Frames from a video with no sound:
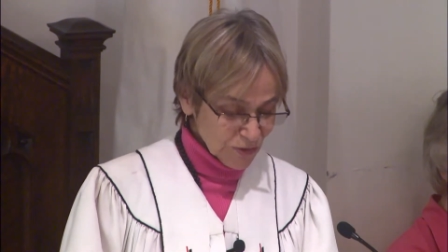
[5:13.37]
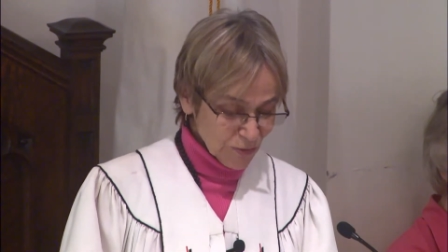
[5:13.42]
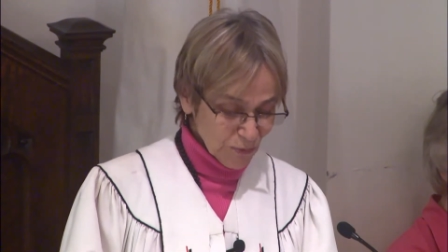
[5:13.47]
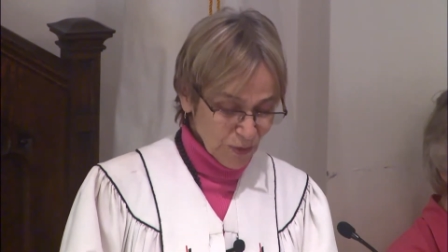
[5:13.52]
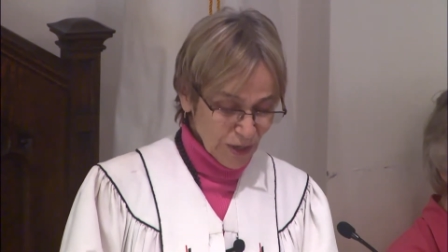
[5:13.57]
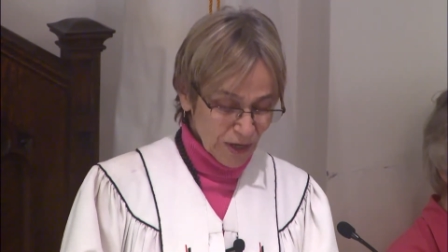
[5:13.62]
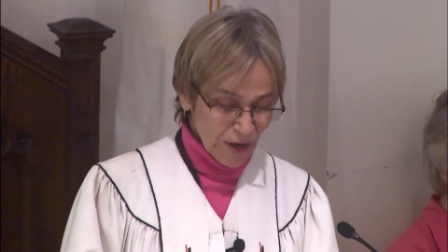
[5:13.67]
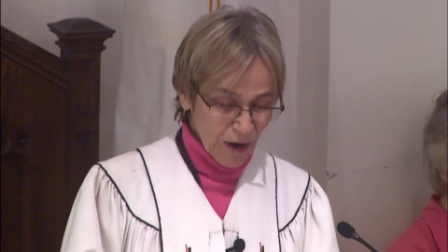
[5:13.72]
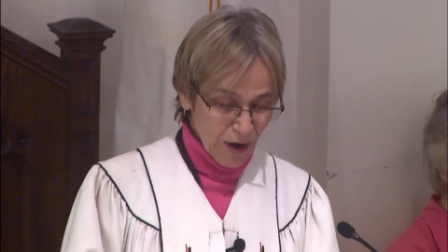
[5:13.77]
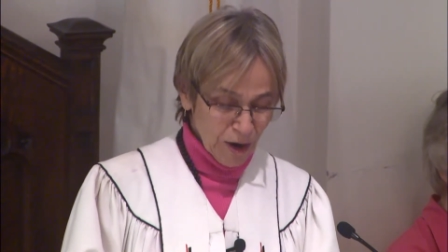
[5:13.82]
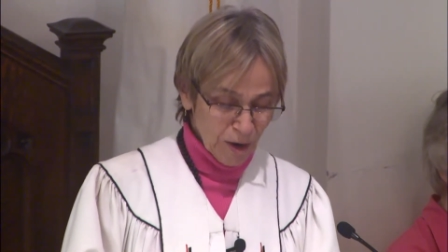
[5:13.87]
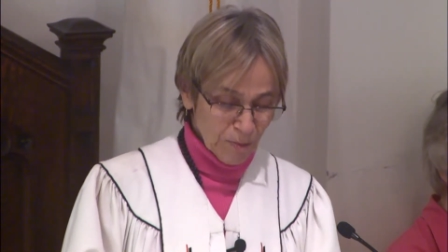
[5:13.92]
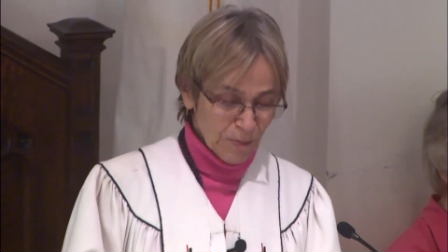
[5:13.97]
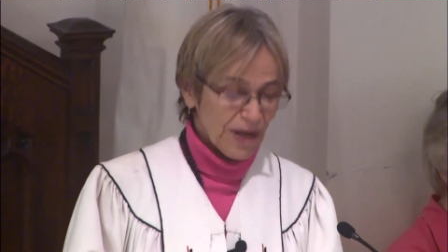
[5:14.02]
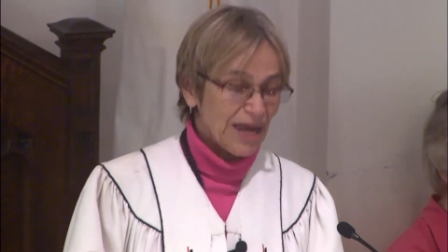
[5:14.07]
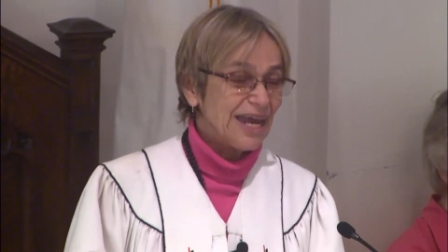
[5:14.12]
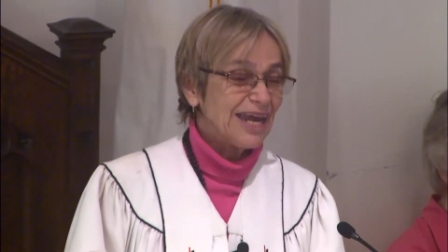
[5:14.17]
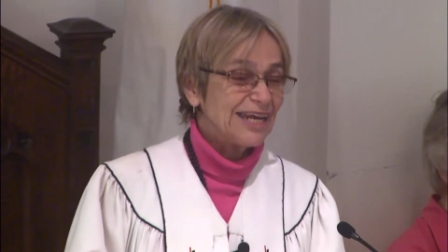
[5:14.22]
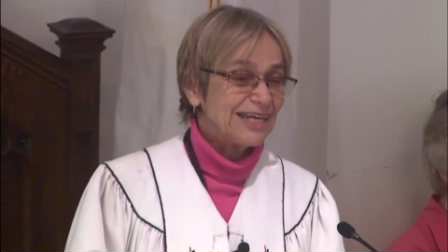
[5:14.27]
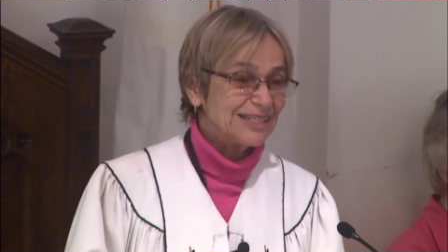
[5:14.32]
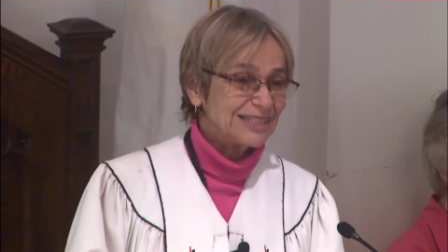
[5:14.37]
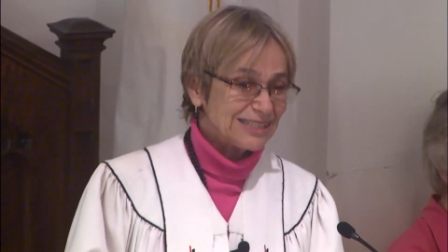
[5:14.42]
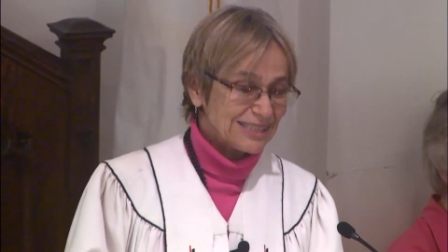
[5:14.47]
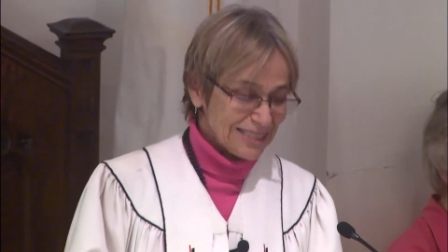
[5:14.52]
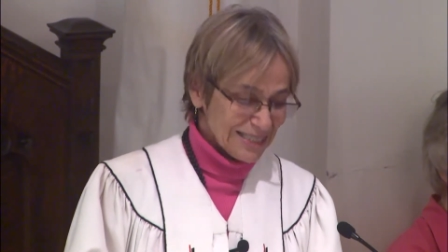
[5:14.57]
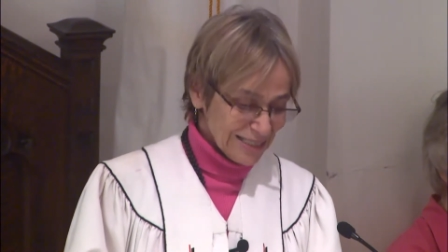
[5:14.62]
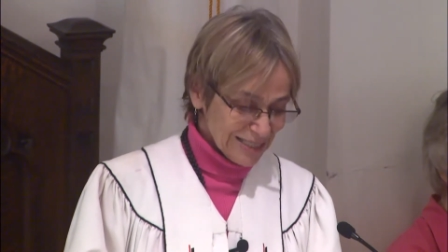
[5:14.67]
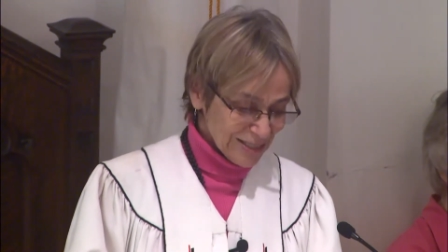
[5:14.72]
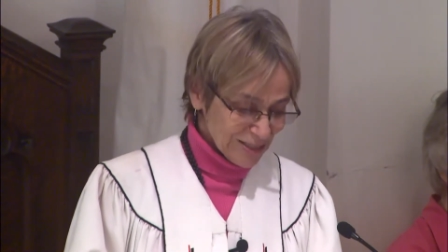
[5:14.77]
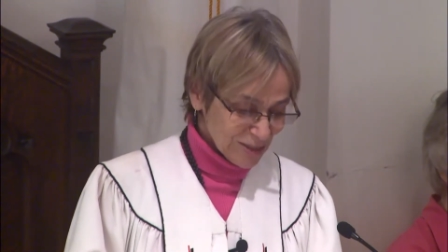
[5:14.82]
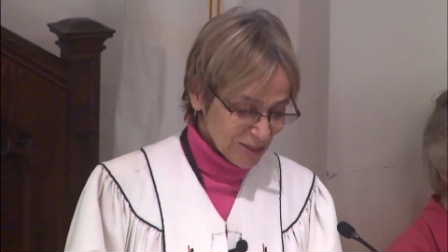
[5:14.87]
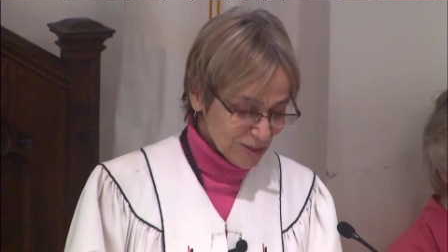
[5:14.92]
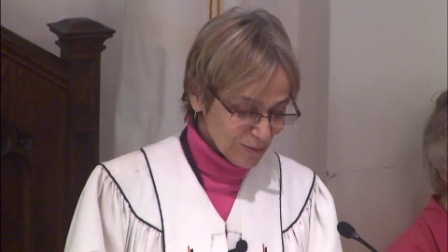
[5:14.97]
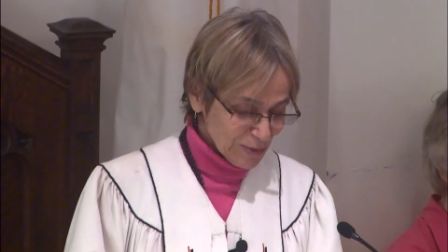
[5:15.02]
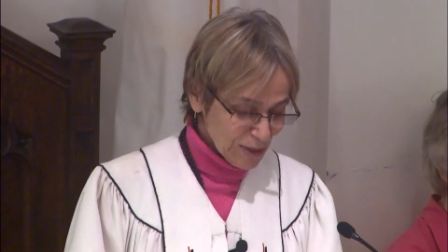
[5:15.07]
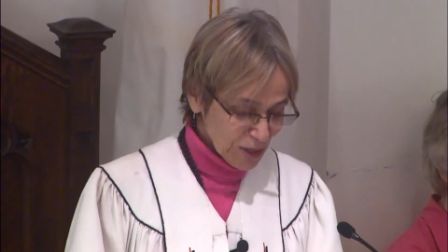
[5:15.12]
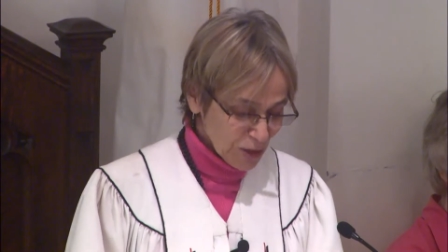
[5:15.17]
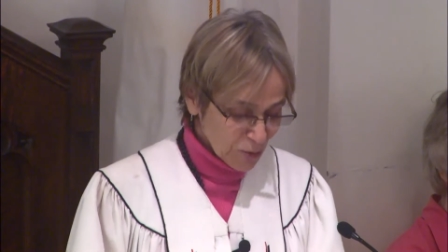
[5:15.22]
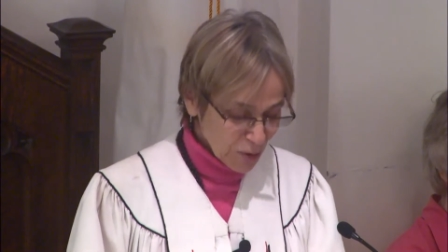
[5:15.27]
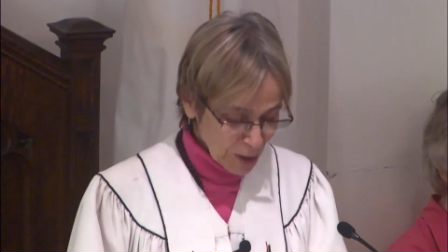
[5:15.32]
when our pain ceases to
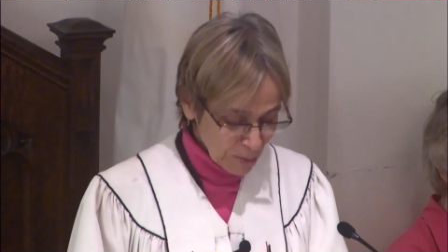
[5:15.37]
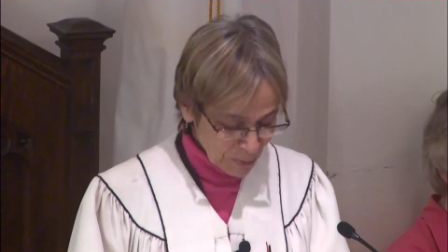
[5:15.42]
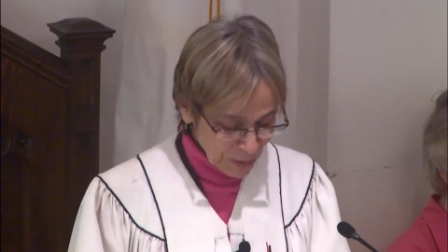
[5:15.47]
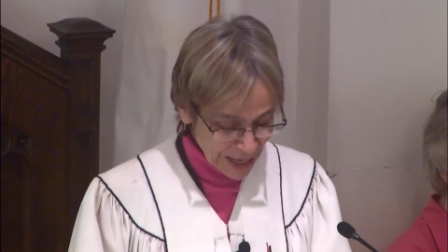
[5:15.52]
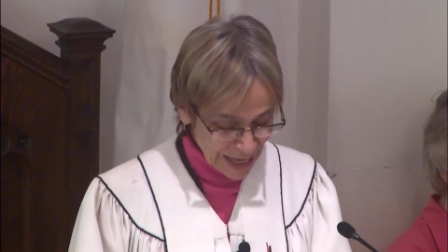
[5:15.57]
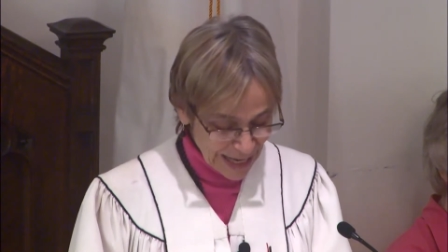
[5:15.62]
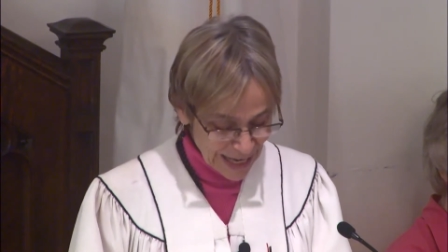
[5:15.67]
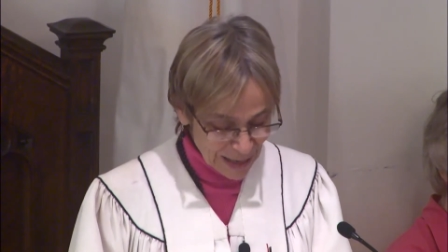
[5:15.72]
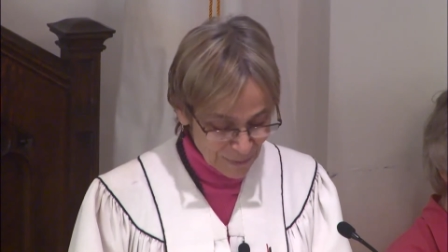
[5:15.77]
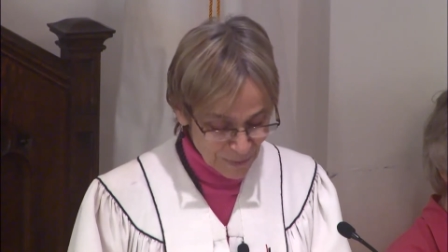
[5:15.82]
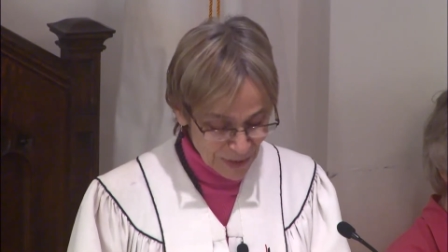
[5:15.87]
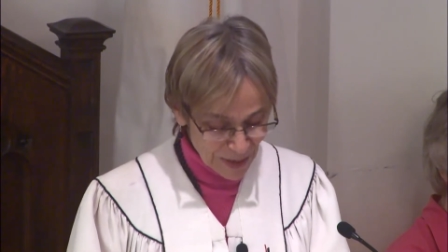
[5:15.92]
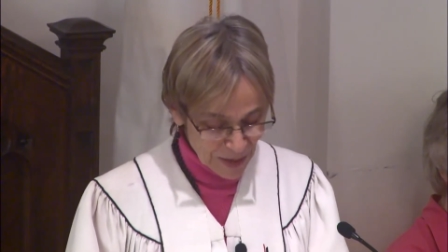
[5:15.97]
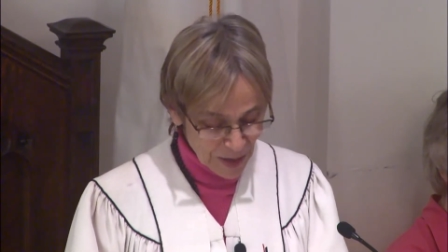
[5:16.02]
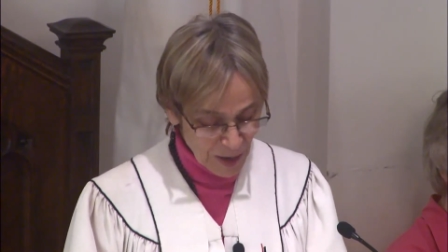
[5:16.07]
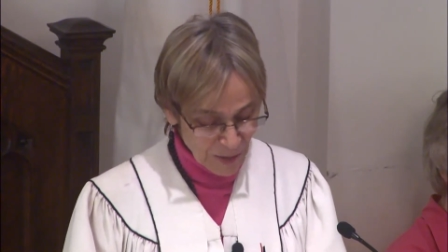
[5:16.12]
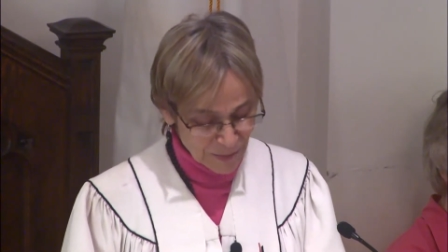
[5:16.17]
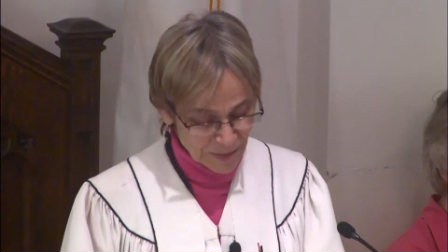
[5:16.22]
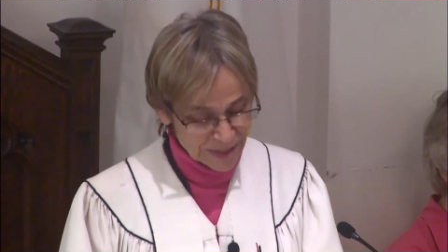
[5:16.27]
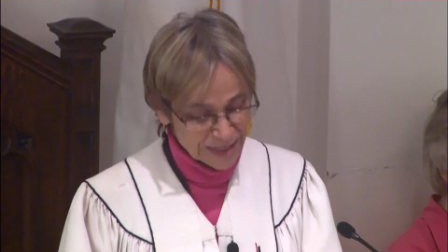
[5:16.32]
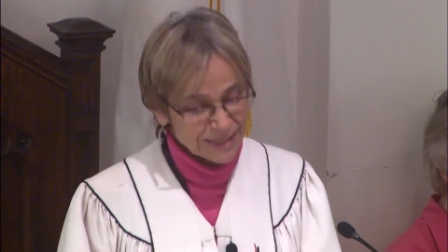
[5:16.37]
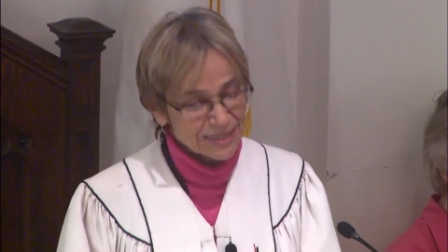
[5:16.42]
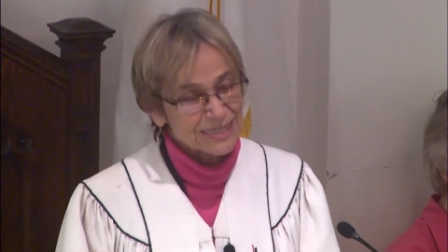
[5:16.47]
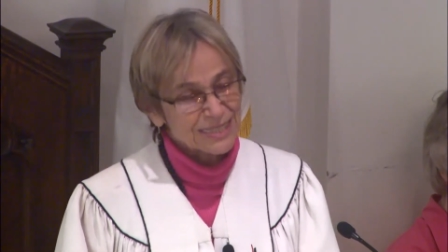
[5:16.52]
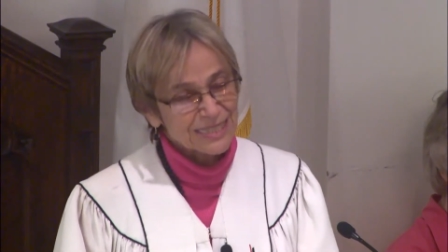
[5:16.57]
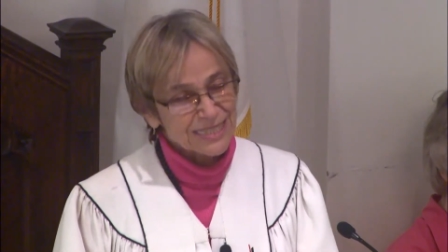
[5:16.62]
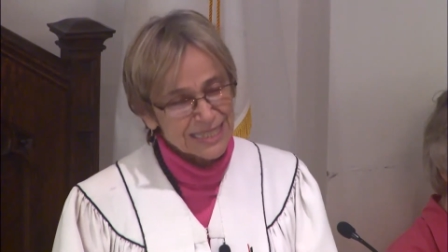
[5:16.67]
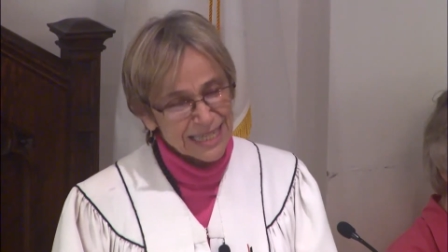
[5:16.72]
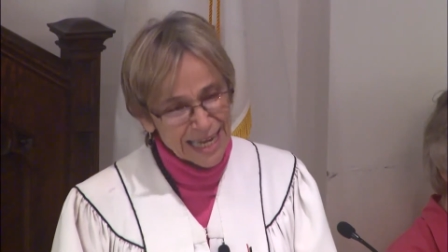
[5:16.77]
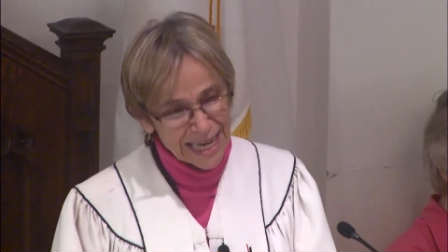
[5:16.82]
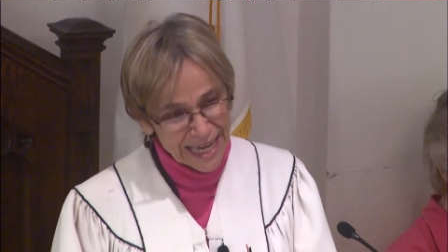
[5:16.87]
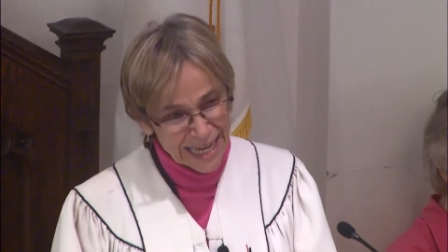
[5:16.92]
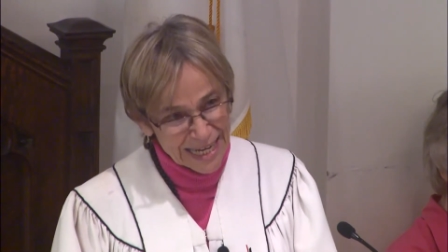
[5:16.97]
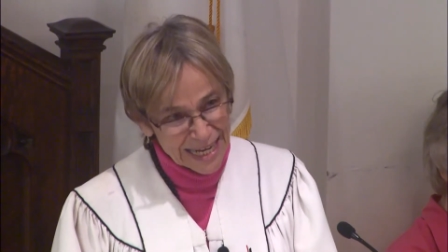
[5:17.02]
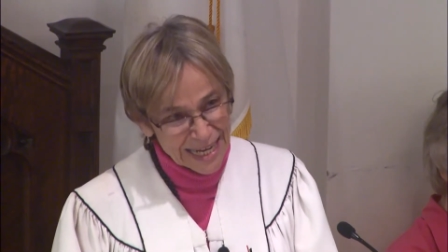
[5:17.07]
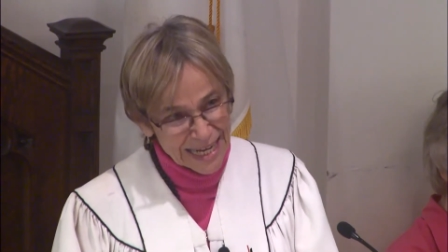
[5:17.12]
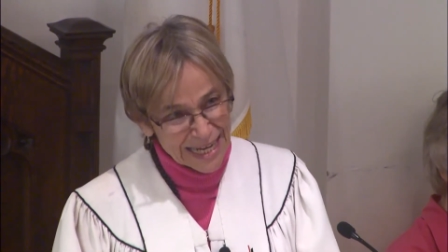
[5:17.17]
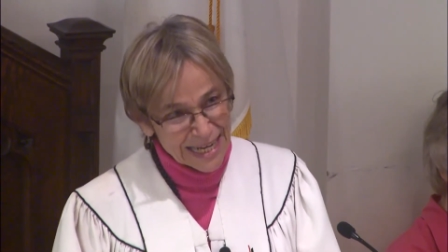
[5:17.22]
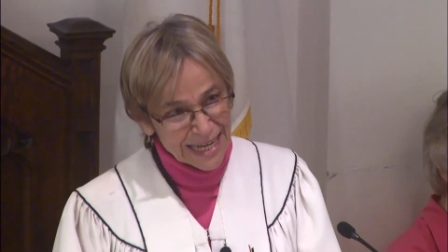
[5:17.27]
be crippling and becomes instead